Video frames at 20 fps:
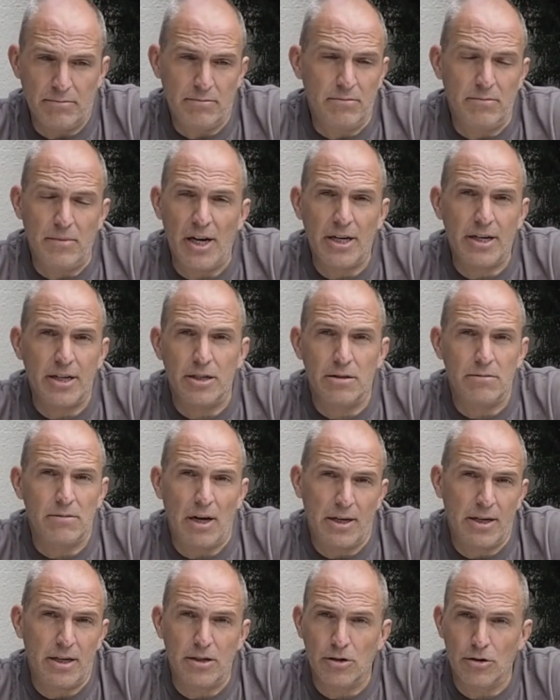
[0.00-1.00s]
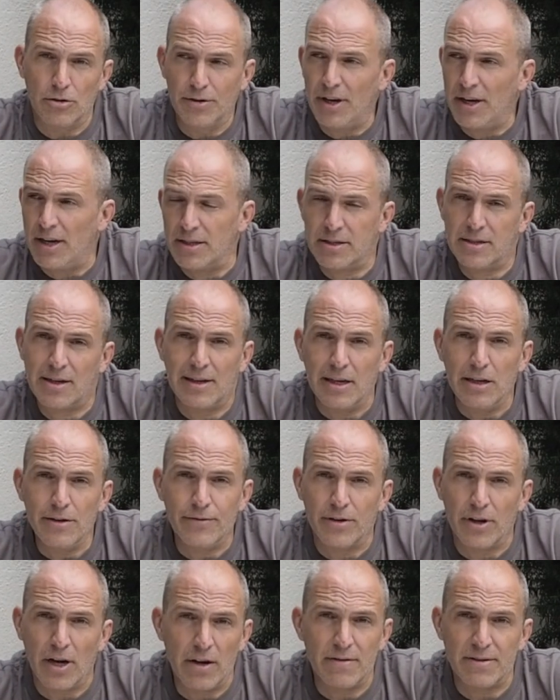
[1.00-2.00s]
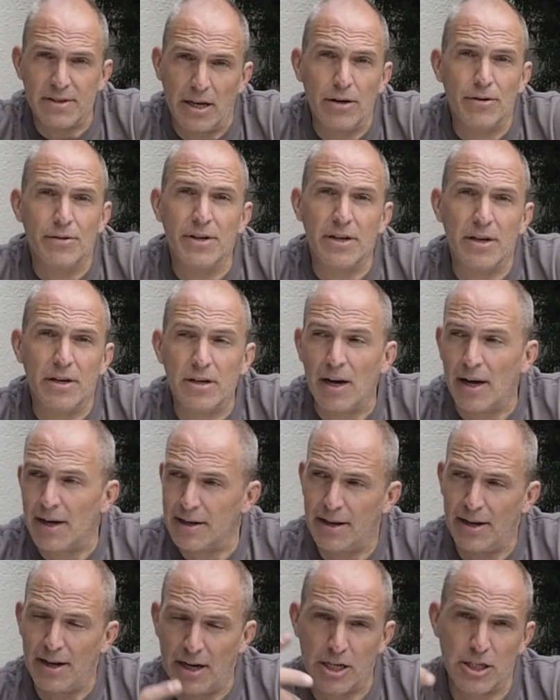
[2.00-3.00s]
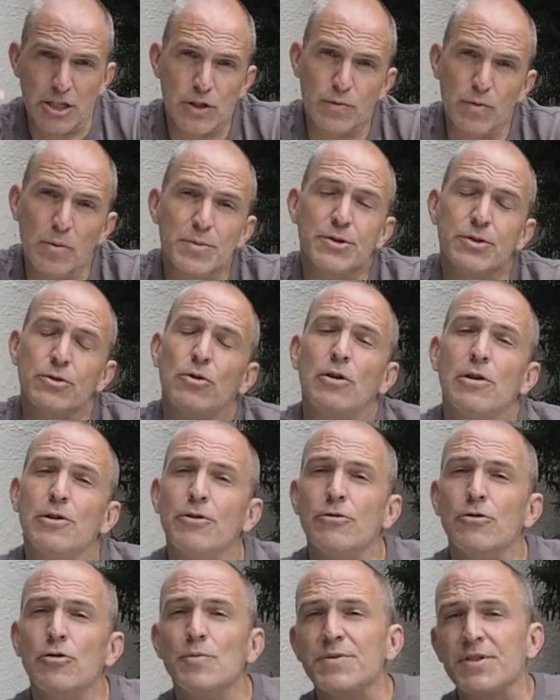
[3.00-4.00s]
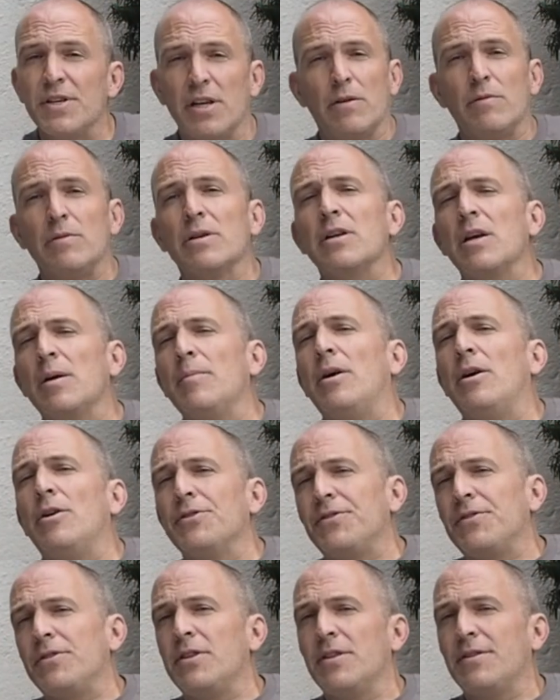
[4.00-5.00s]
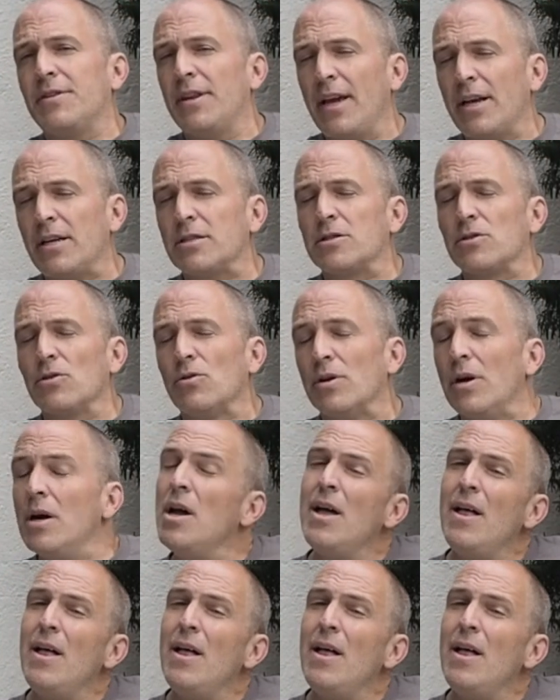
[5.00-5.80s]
I can go there, it's clean for divers, I don't need a guideline, I can swim through all the rooms and I will come out the next door.